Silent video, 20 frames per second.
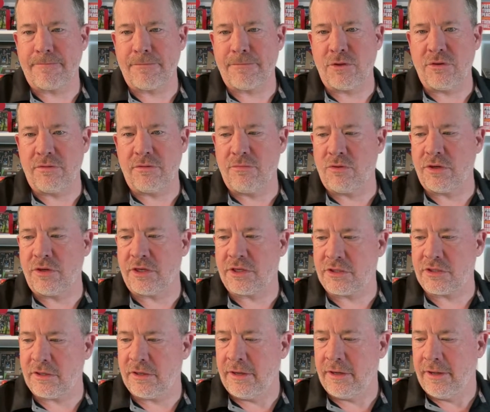good morning,
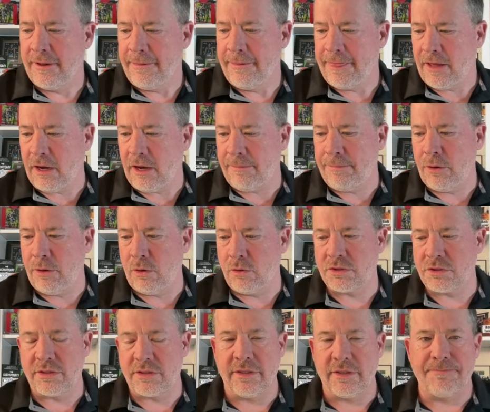sir. I'll
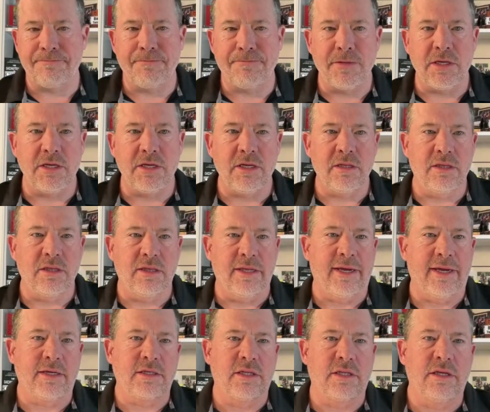post the
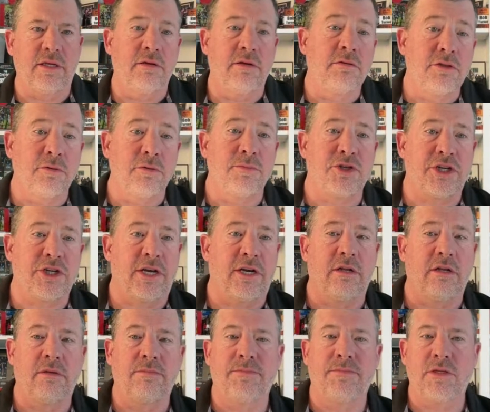link to the YouTube
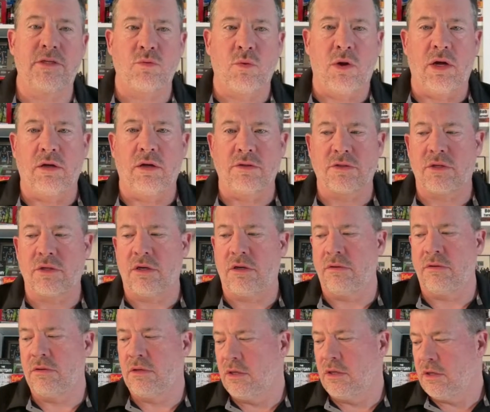channel as well.
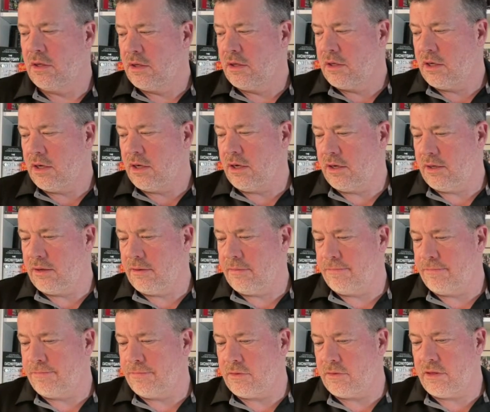So
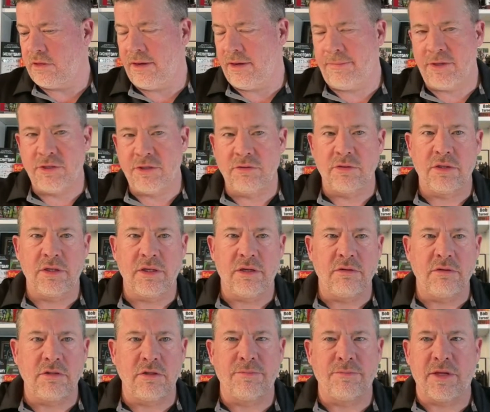and I've been doing the
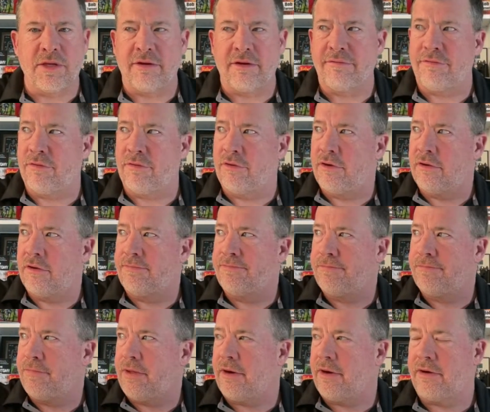YouTube thing for,
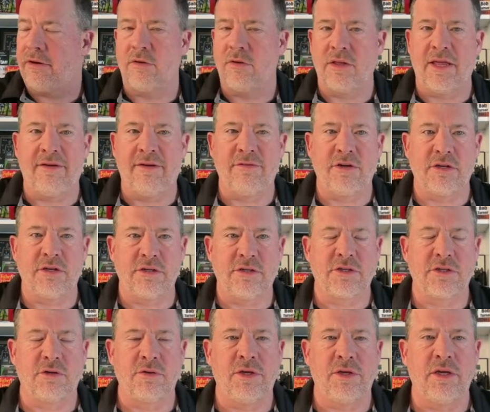I don't know, 11 or
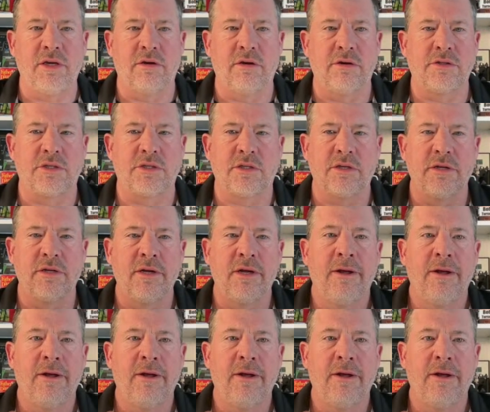so years, and